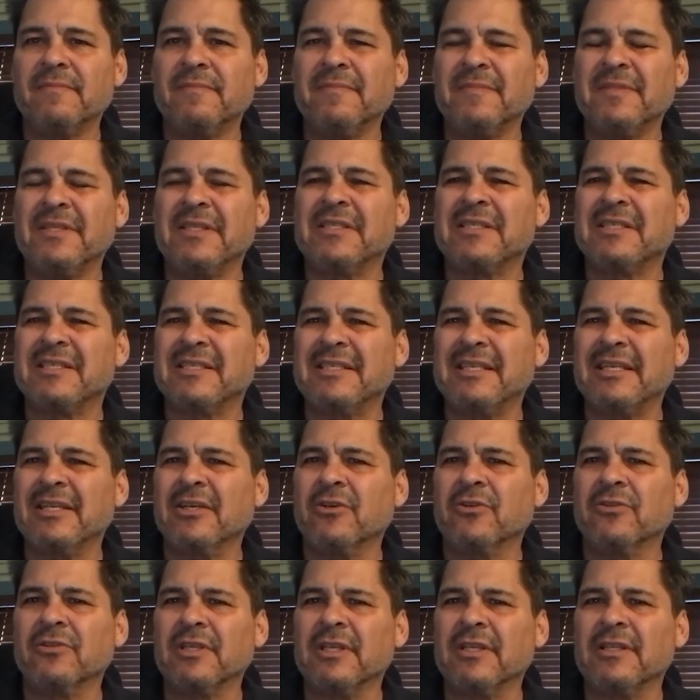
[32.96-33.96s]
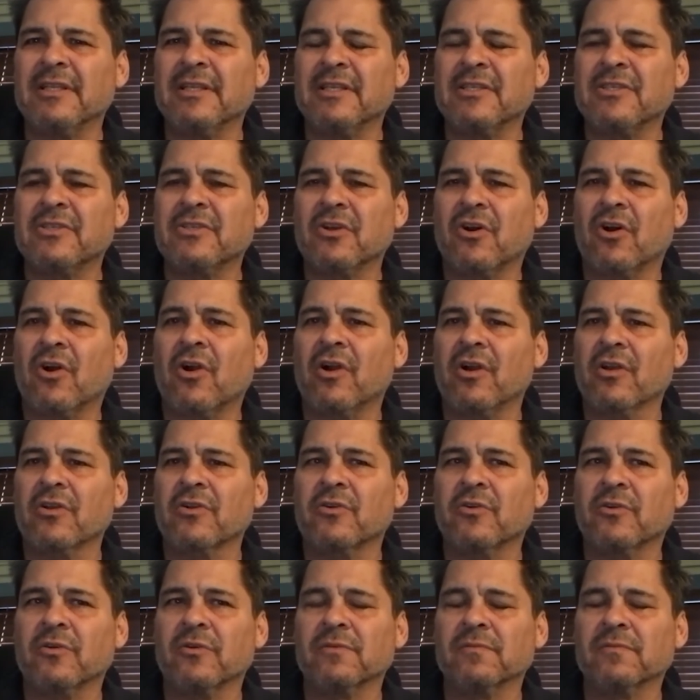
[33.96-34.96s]
distilled in this
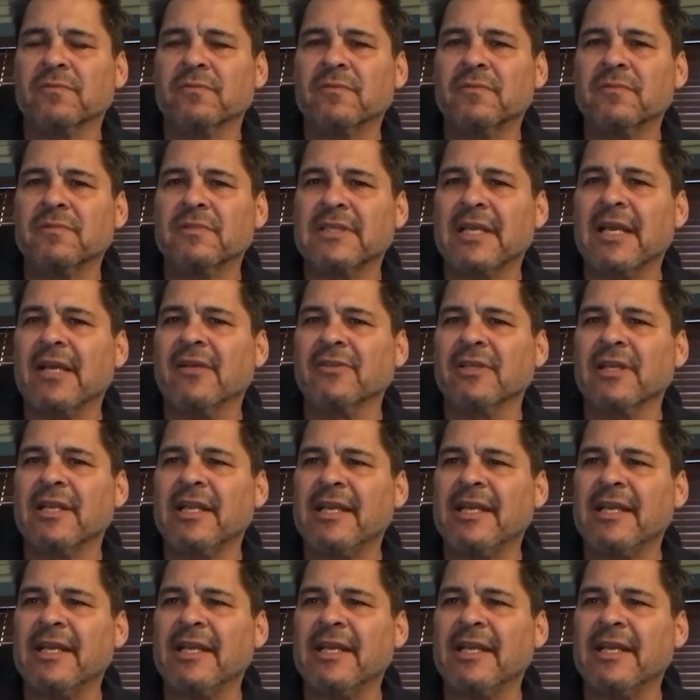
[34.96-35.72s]
article sounded